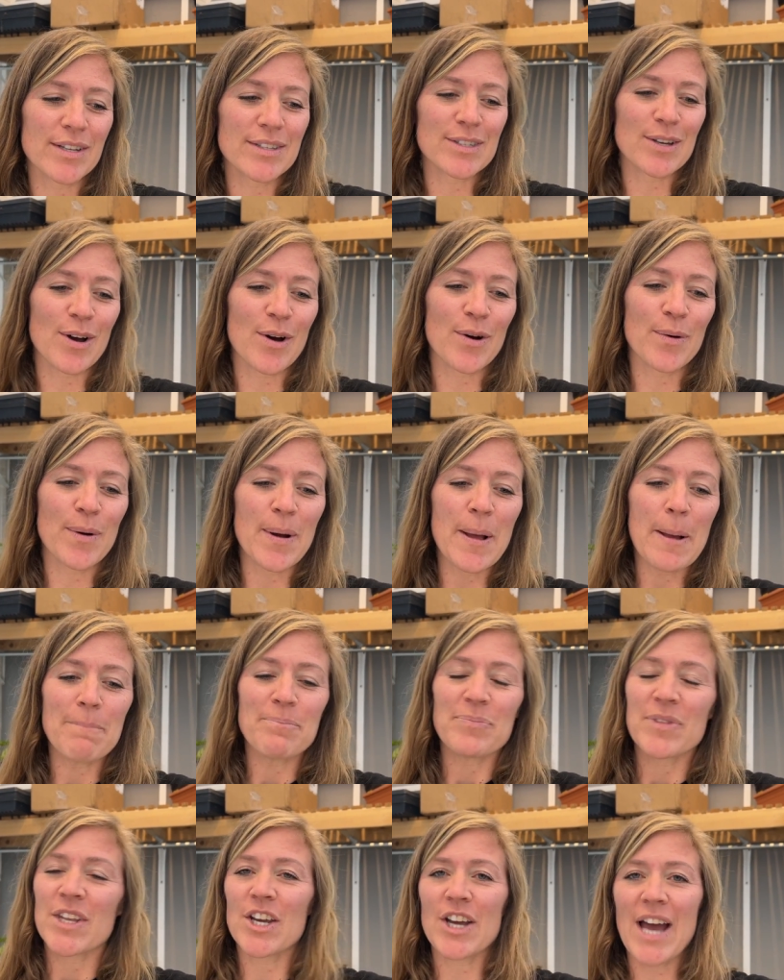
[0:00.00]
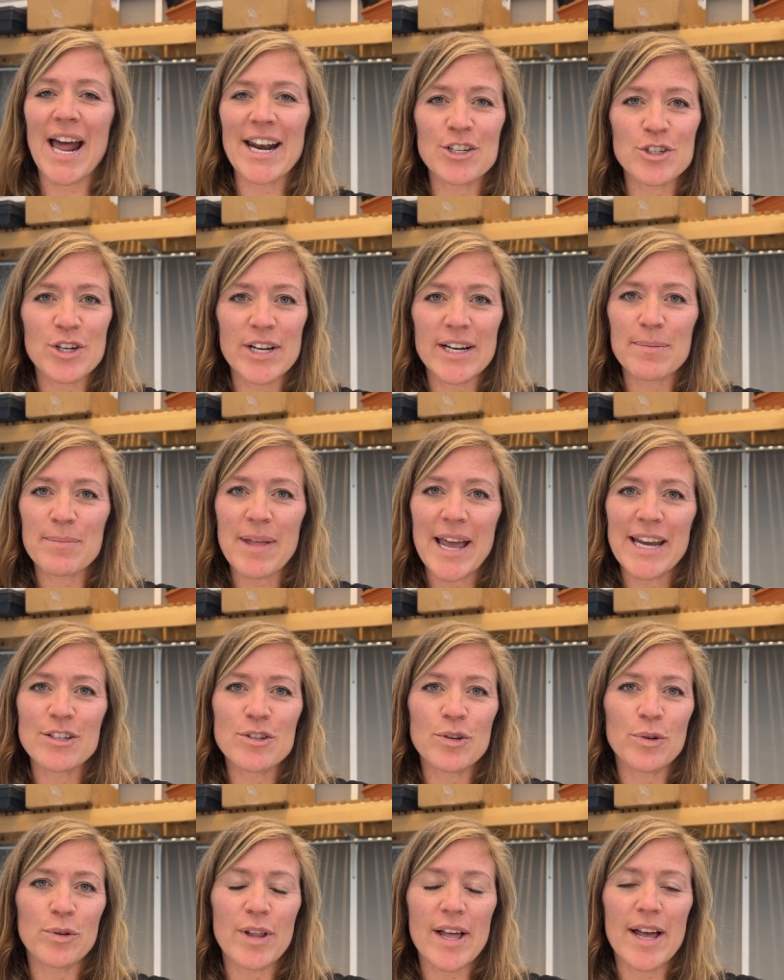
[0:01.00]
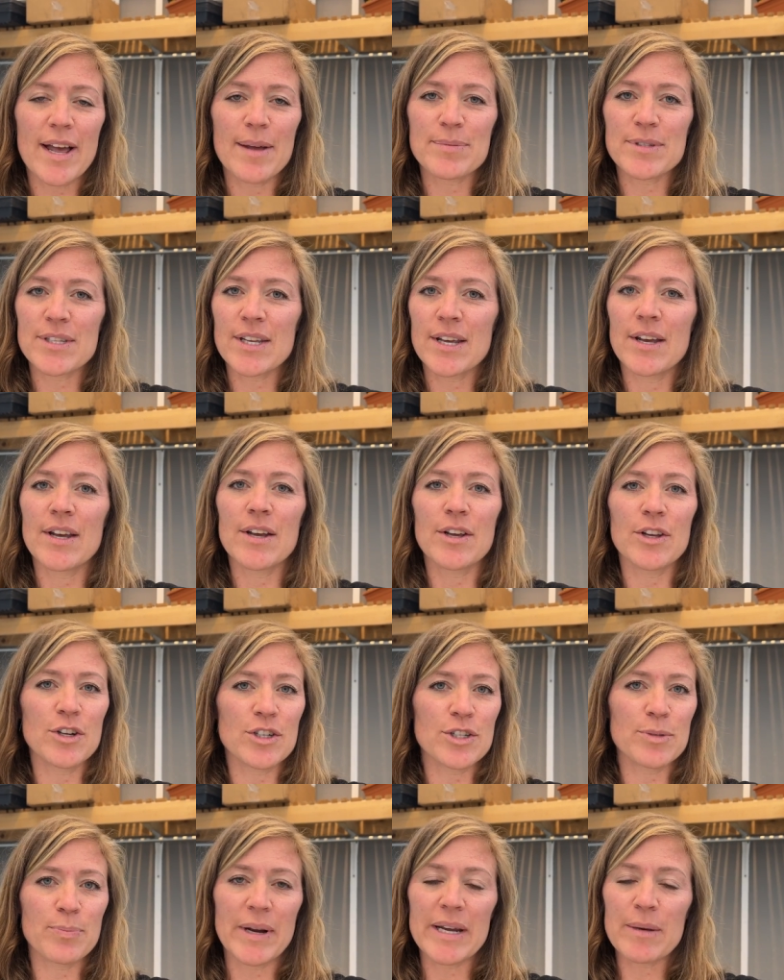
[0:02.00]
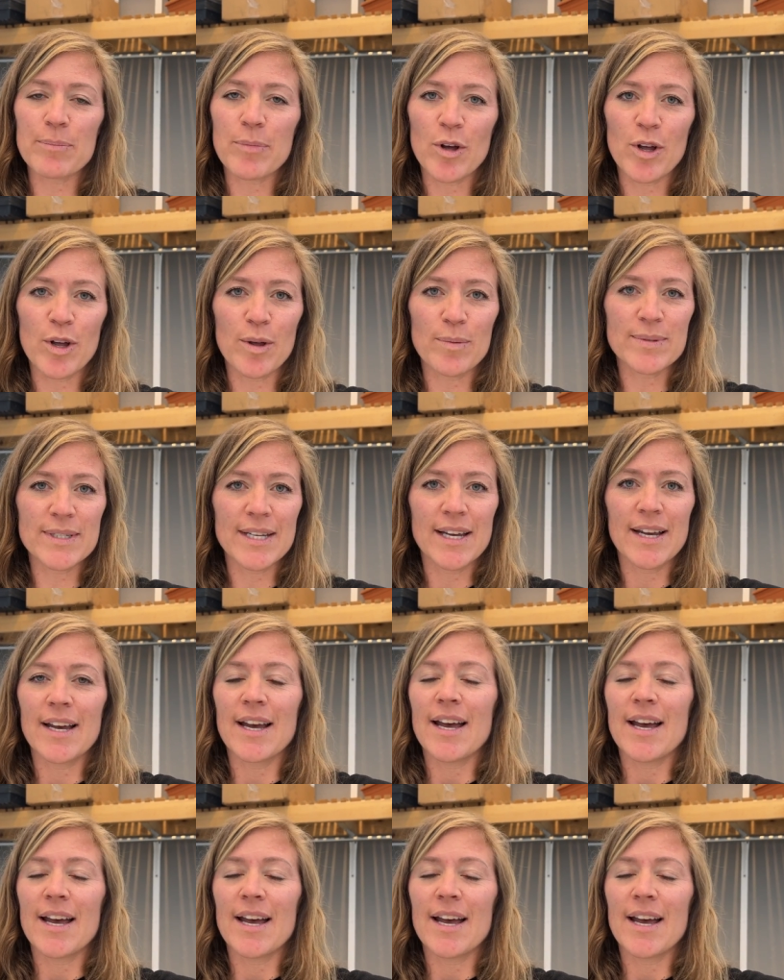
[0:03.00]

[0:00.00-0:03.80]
So you kind of treat them like tulips, your spring bulbs,